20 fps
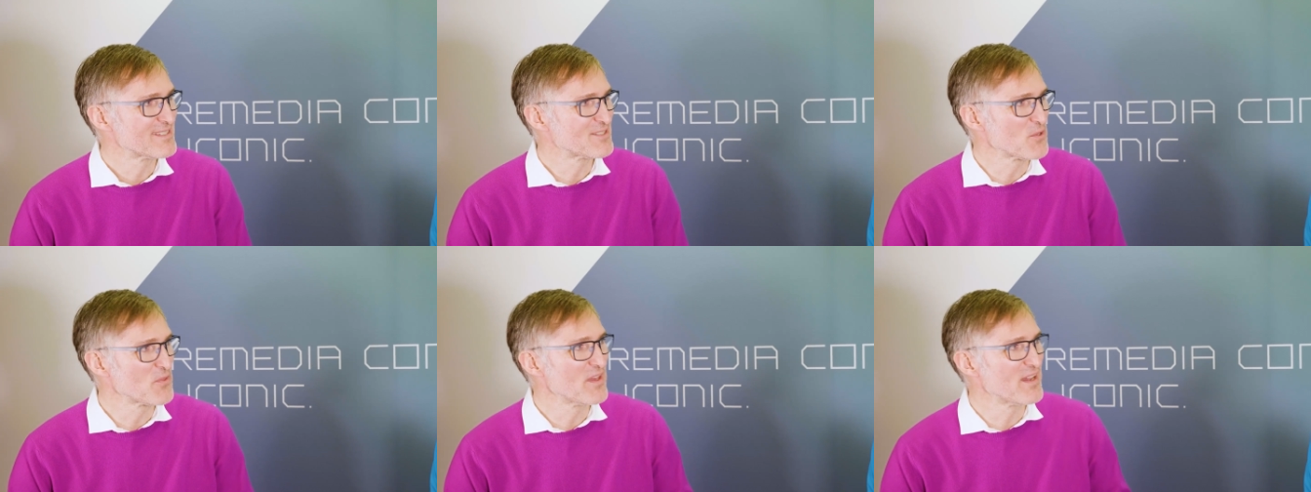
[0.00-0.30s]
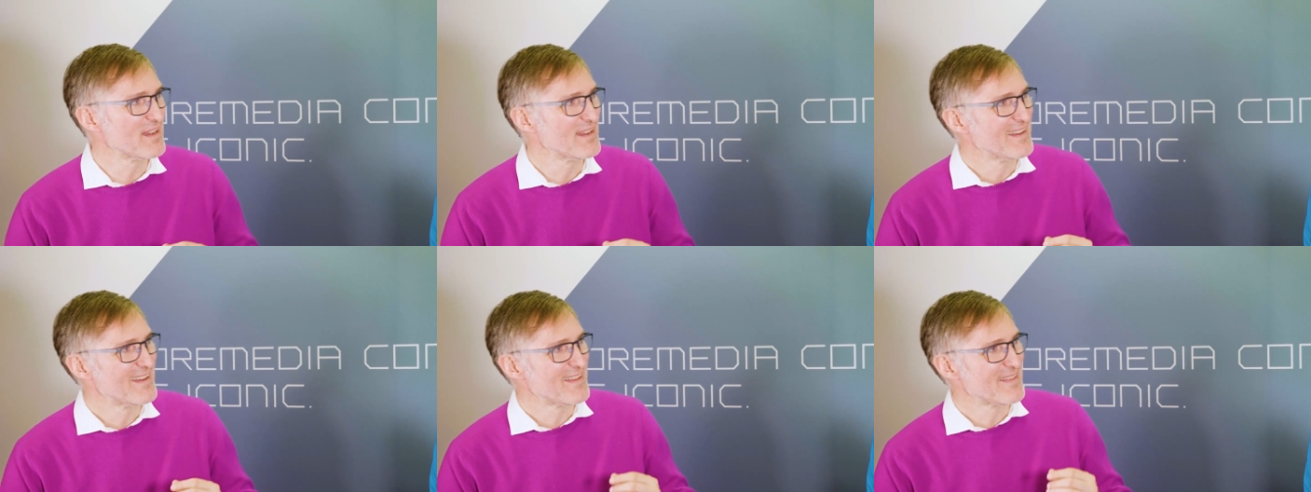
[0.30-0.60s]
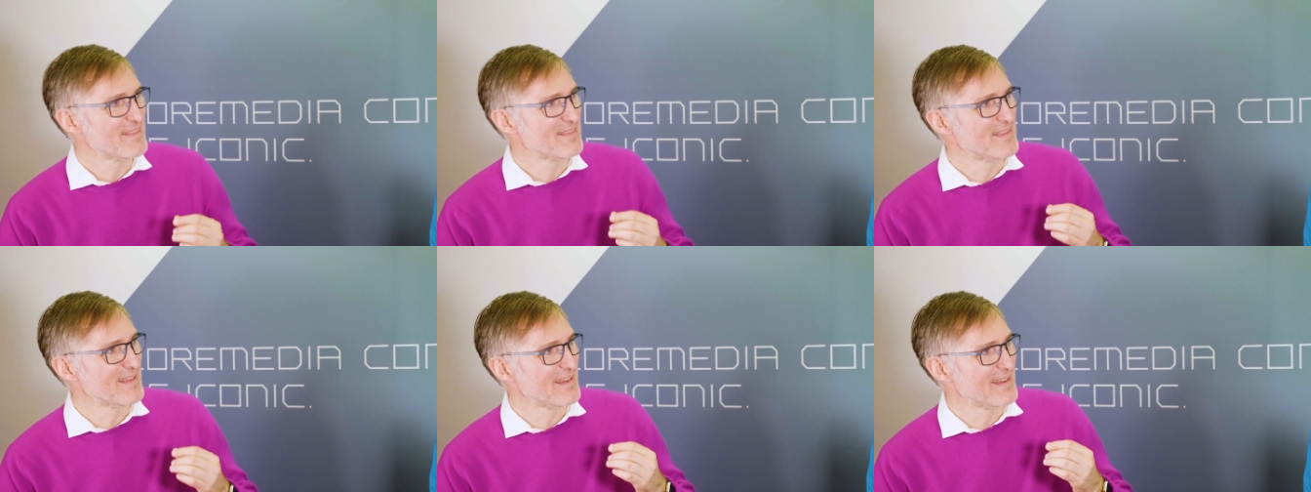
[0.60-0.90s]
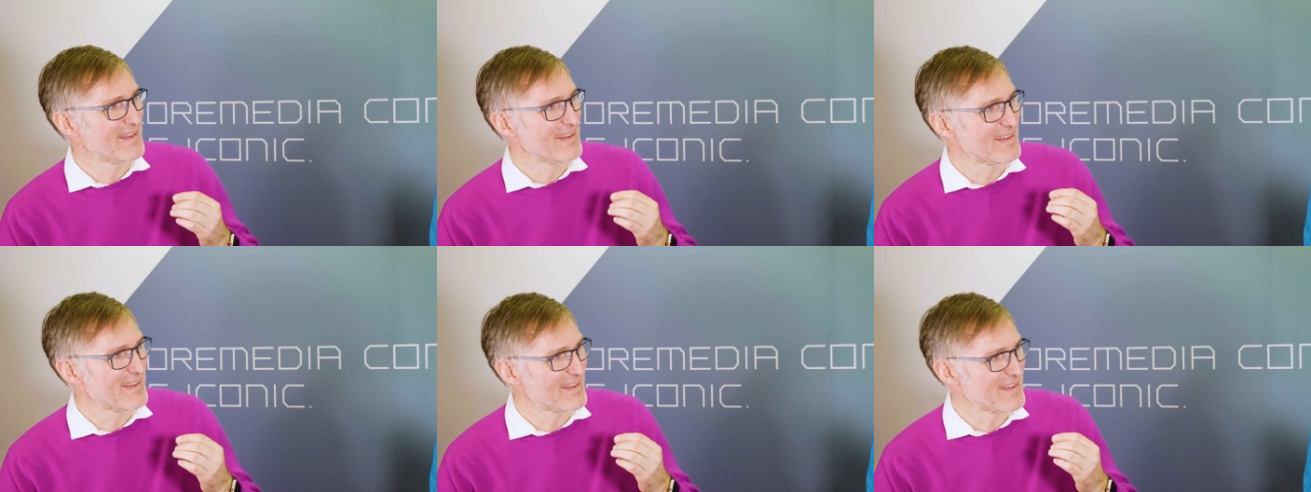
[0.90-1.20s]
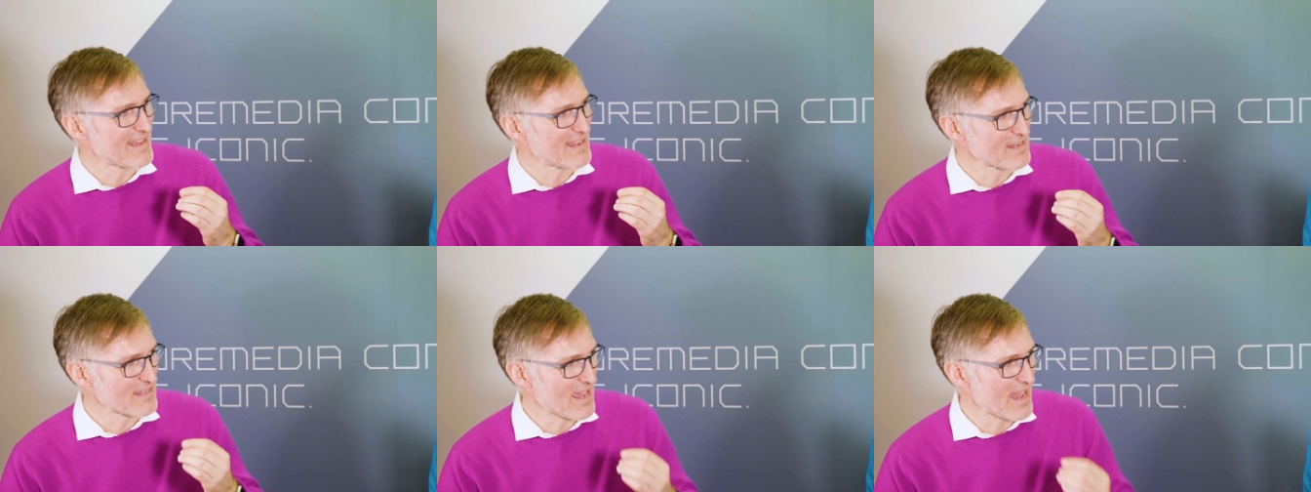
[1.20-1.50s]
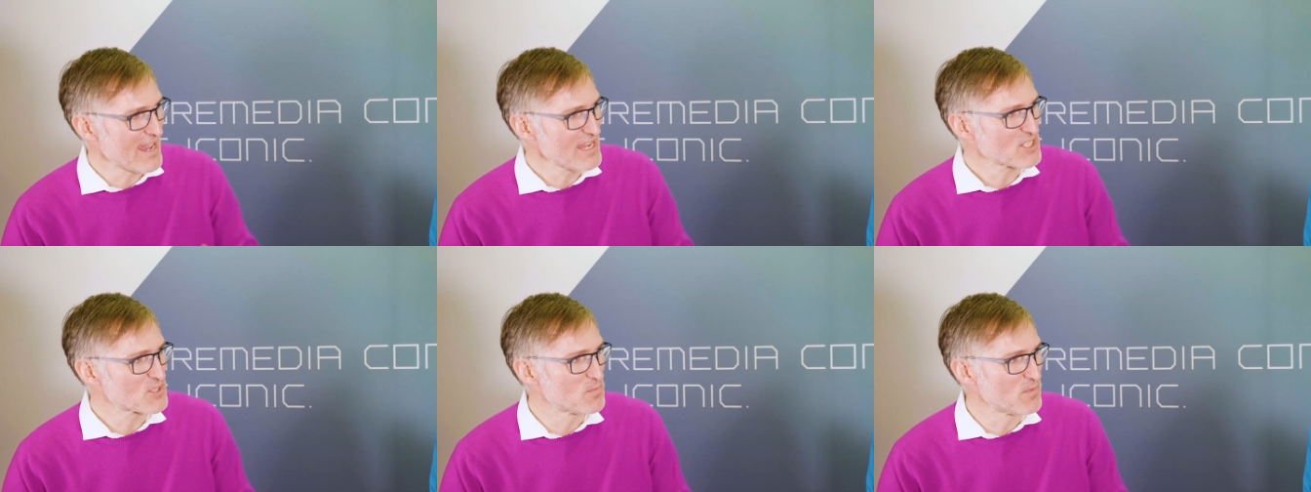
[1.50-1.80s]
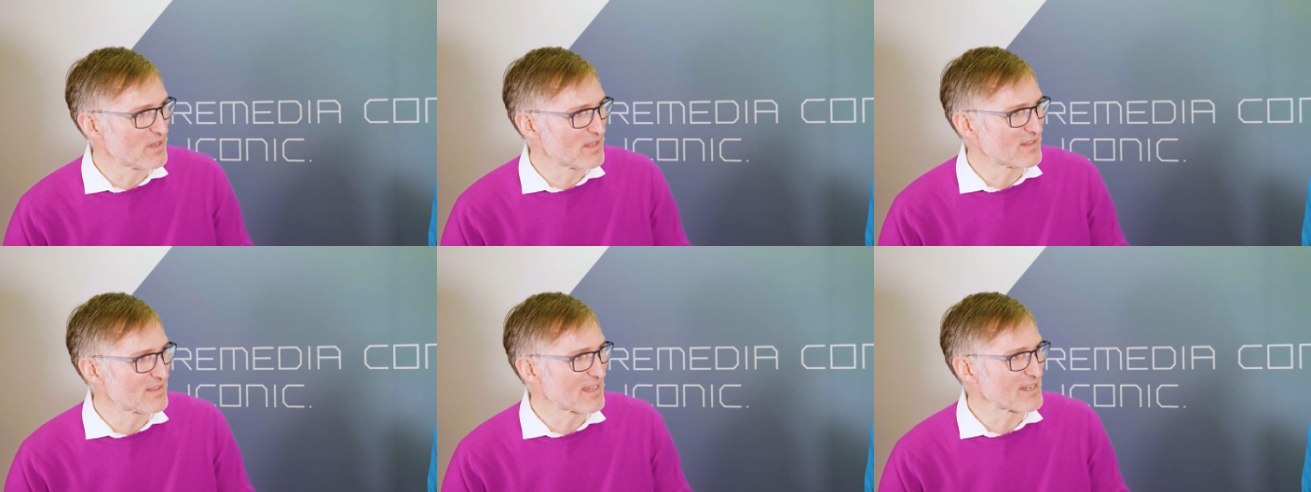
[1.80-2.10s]
So the the
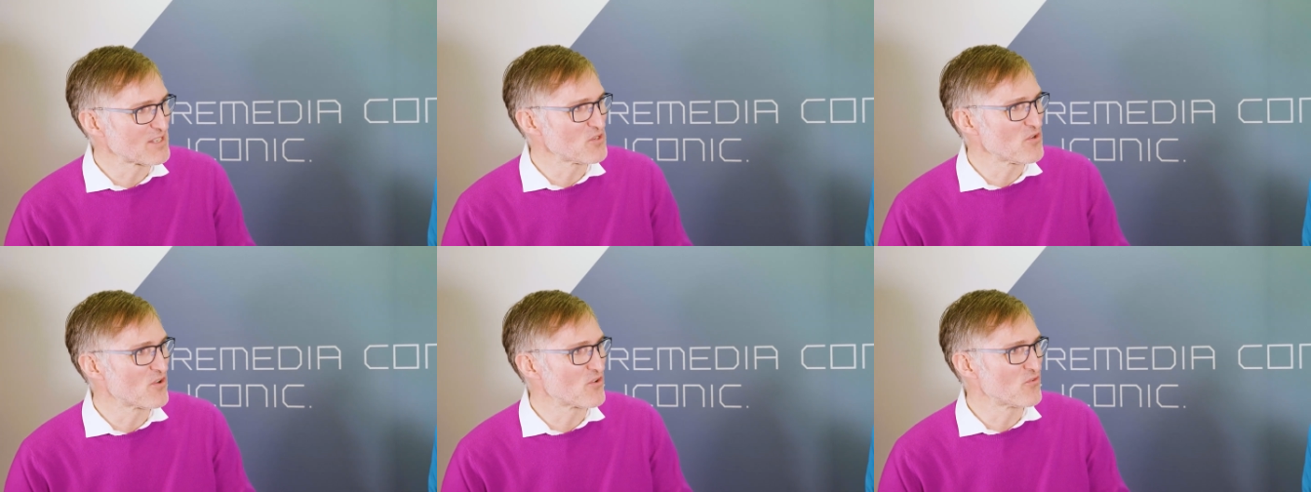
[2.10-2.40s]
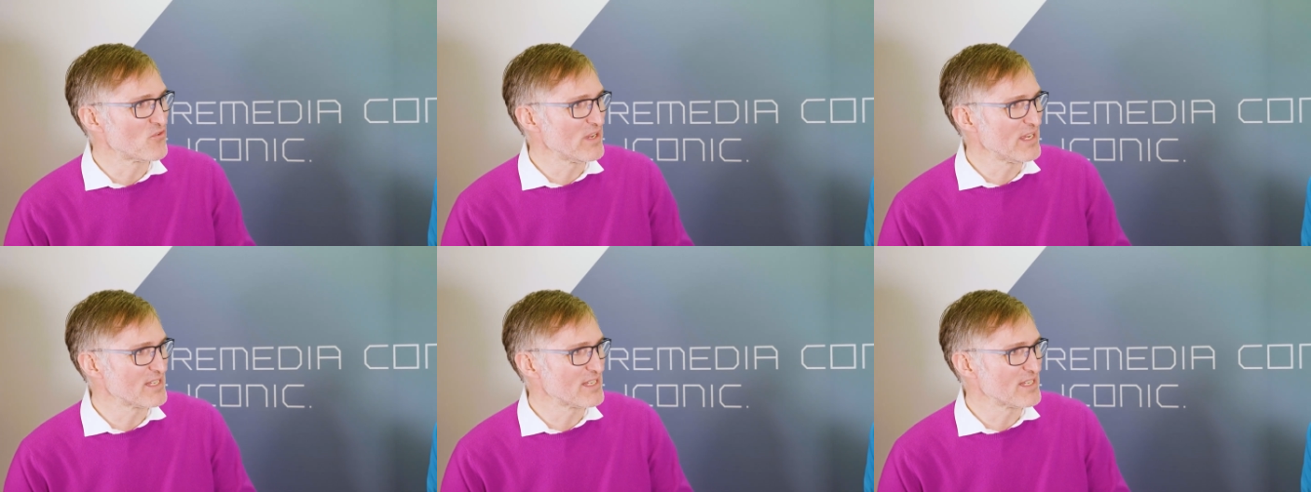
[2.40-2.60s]
engagement that you mm-hmm.